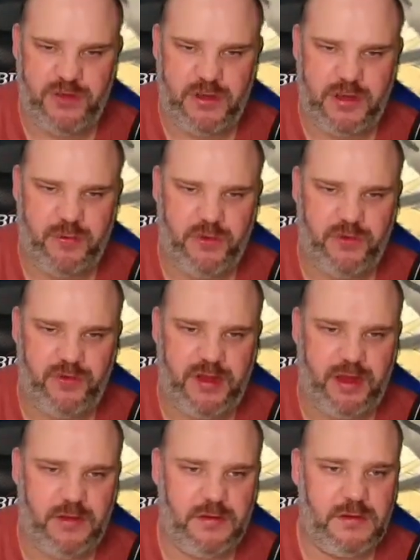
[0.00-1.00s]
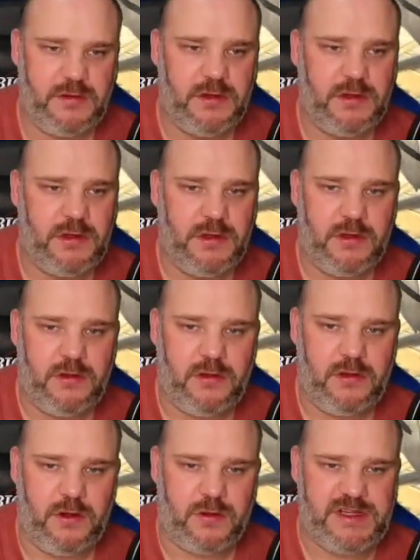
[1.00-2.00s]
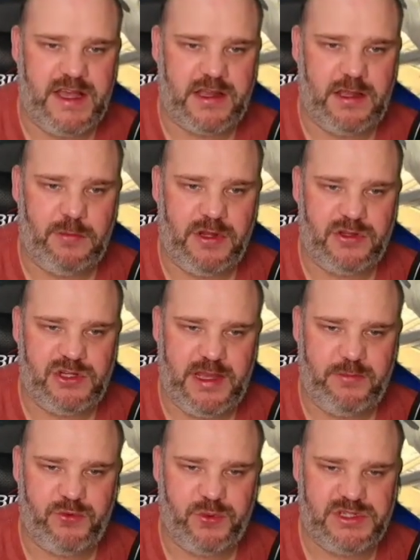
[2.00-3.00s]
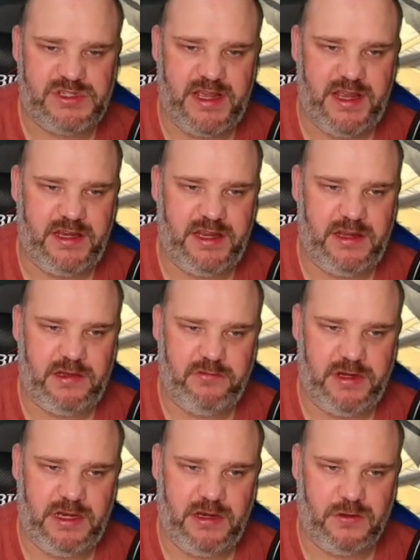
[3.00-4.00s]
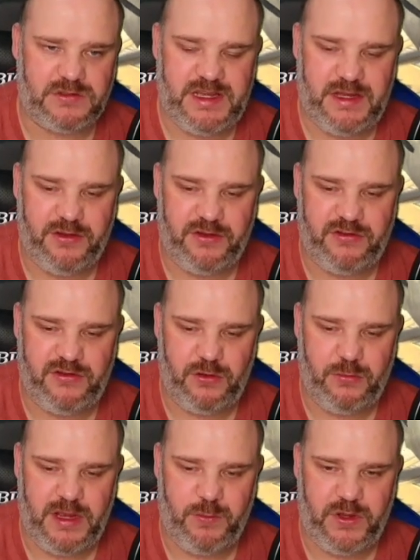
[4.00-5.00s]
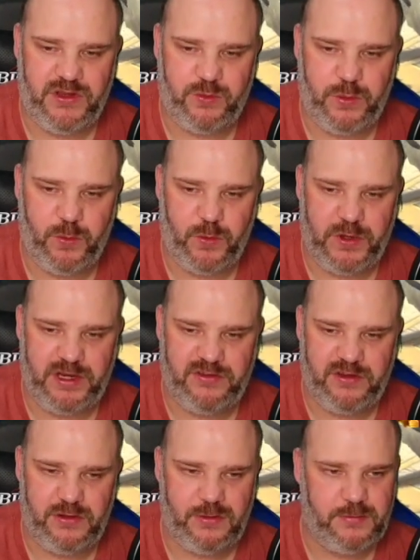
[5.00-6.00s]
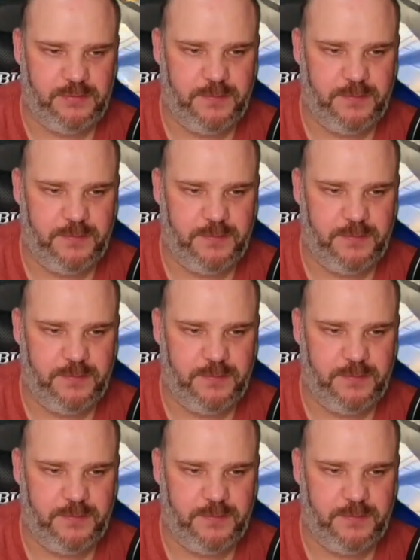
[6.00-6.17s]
so he locks out a couple of the champs, which is handy. He really locked out the two main ones we wanted to.